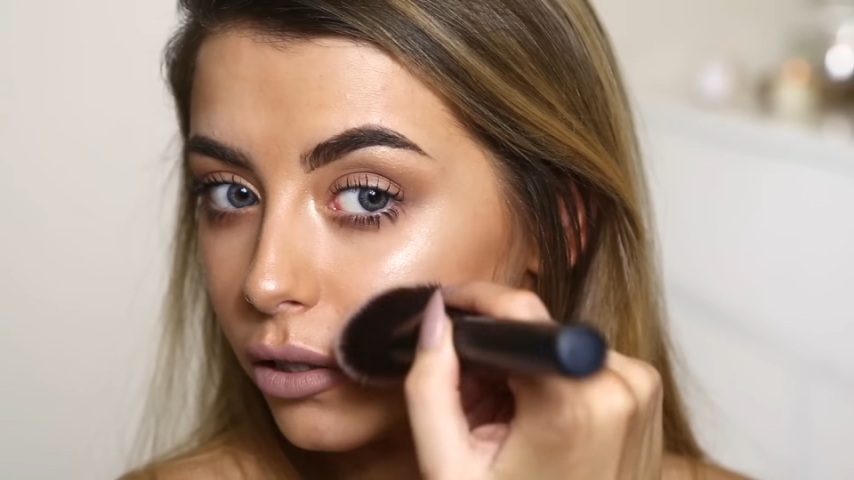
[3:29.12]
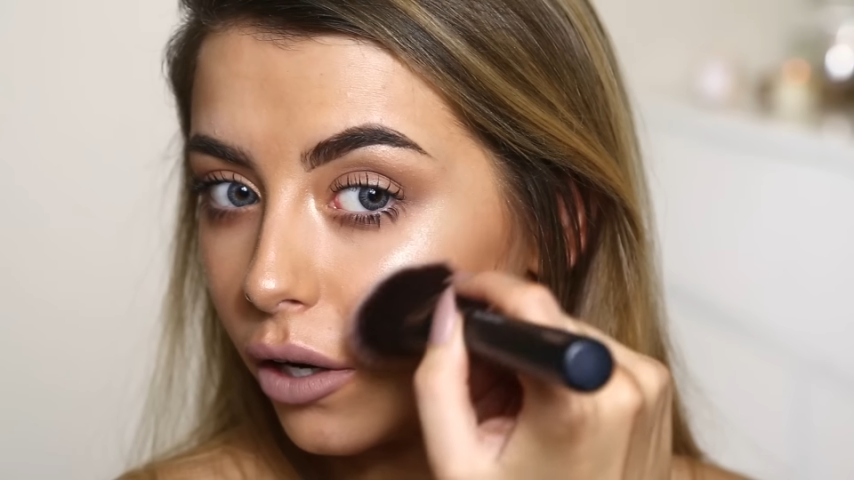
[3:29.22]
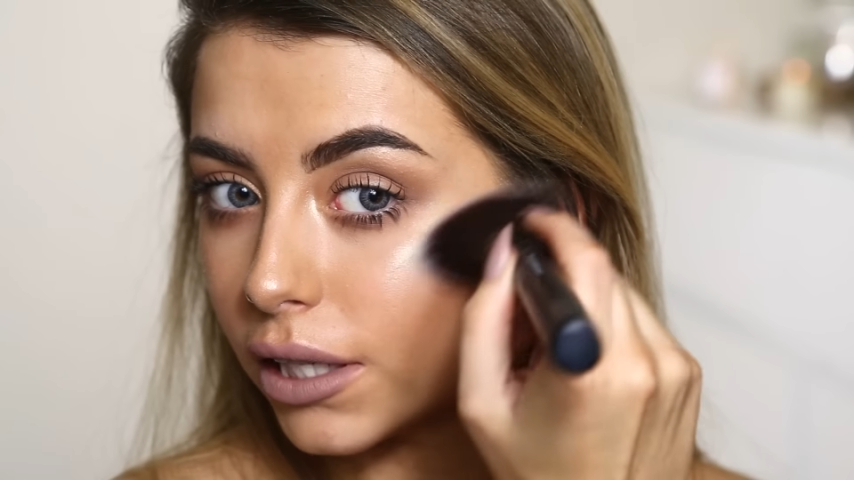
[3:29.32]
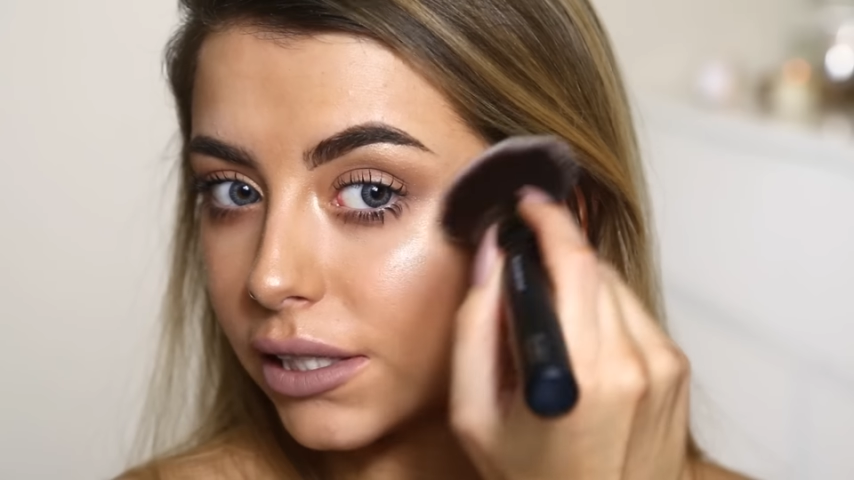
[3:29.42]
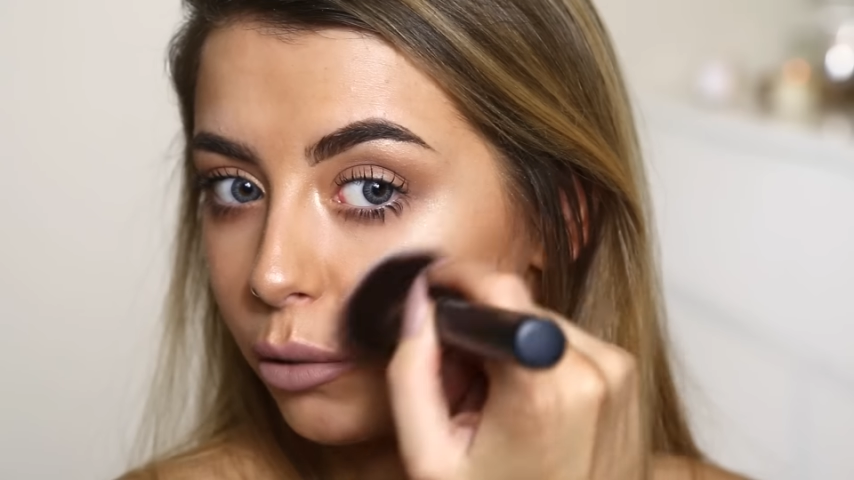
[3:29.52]

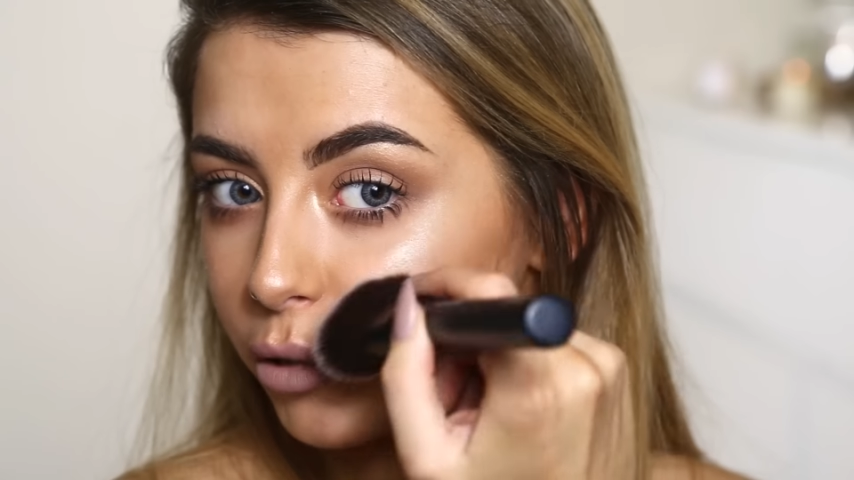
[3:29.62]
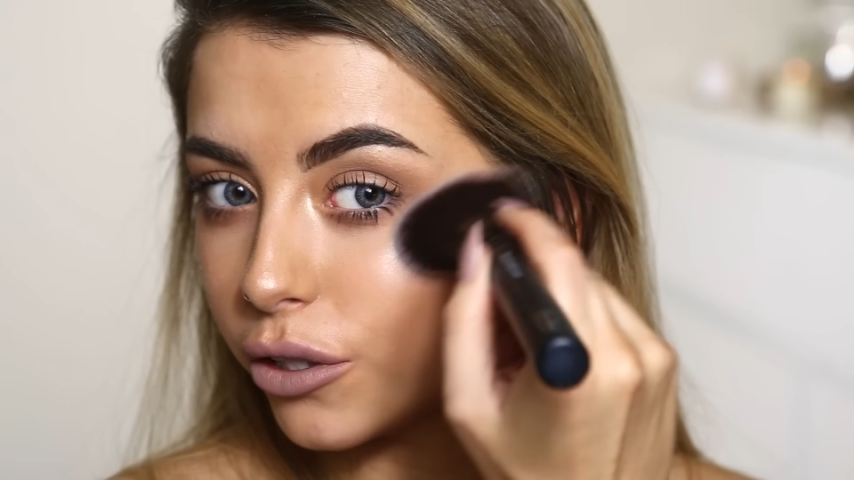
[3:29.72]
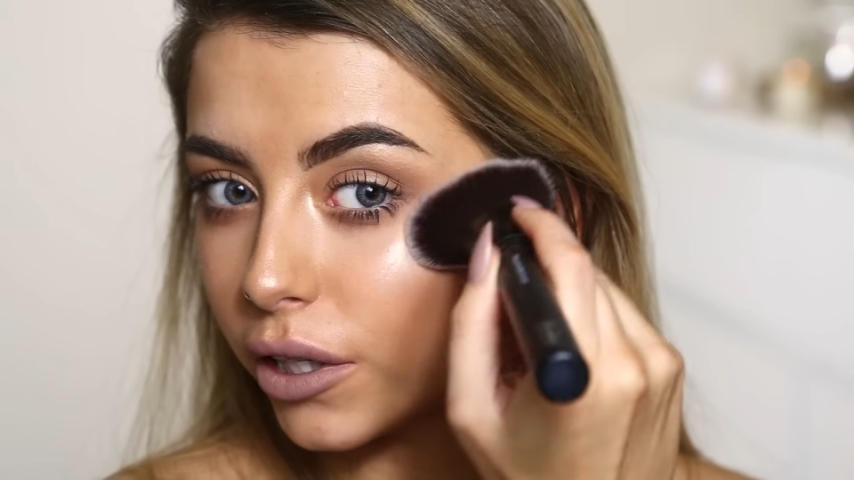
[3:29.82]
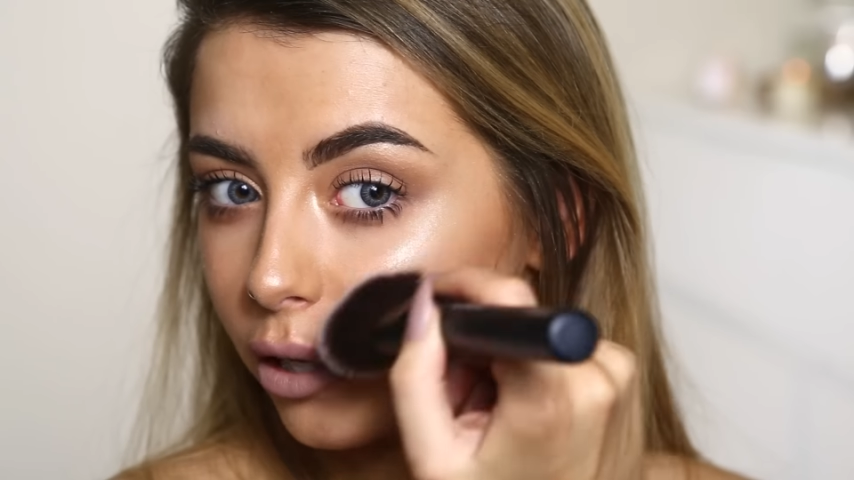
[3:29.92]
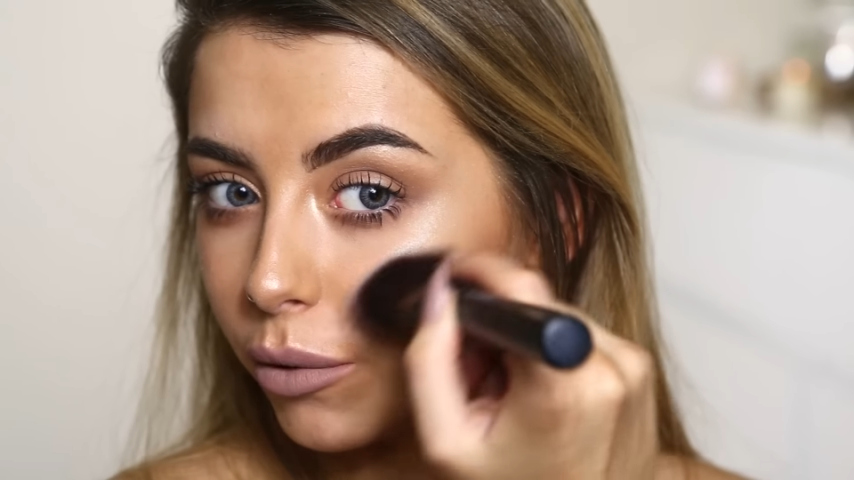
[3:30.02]
not ideal me
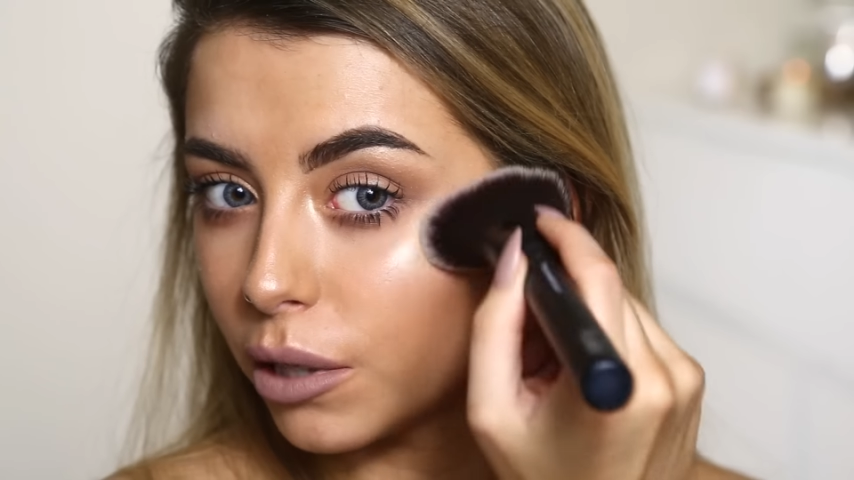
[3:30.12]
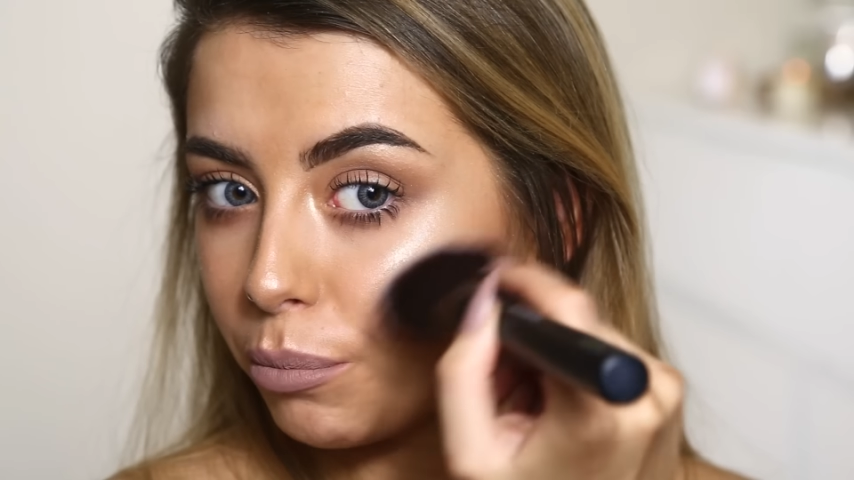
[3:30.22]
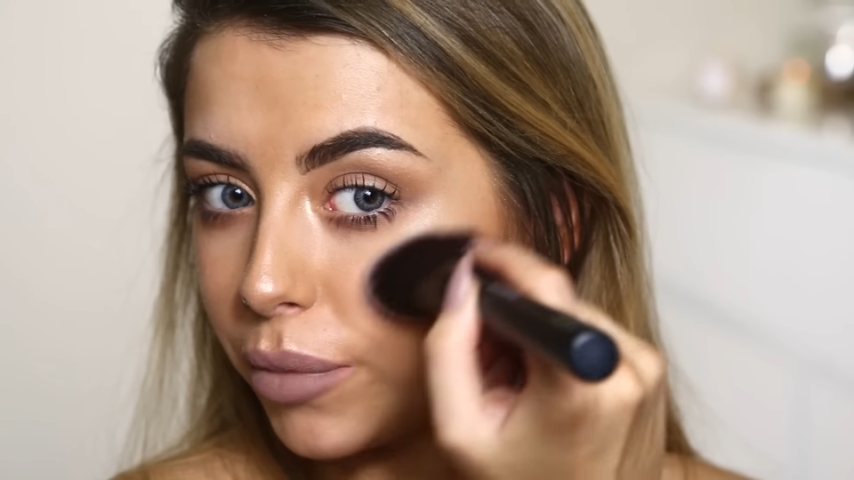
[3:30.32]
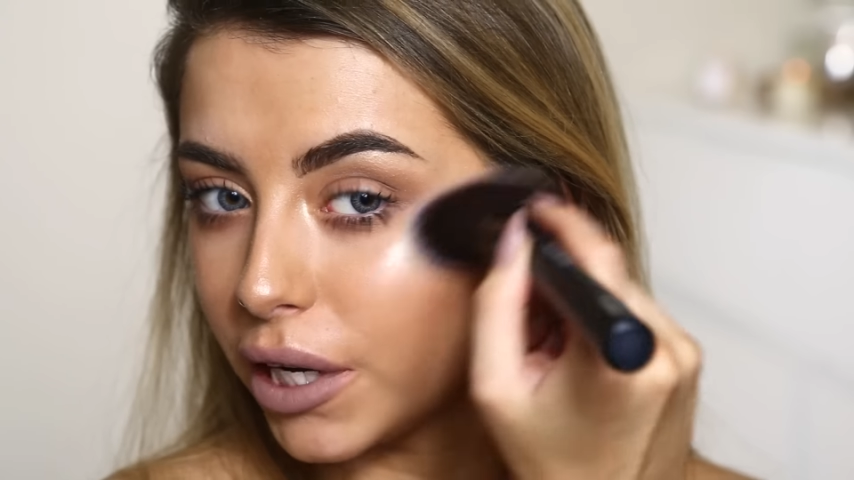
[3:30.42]
doing it with a